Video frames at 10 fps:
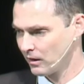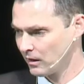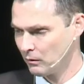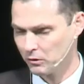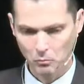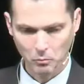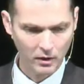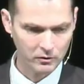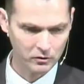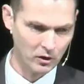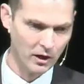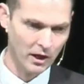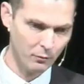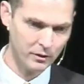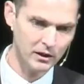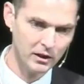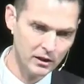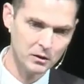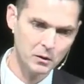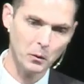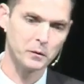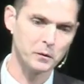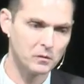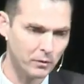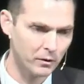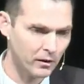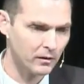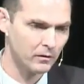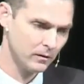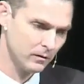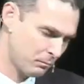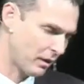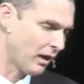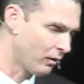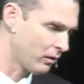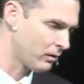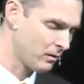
and it was about how we need the Holy Spirit and power.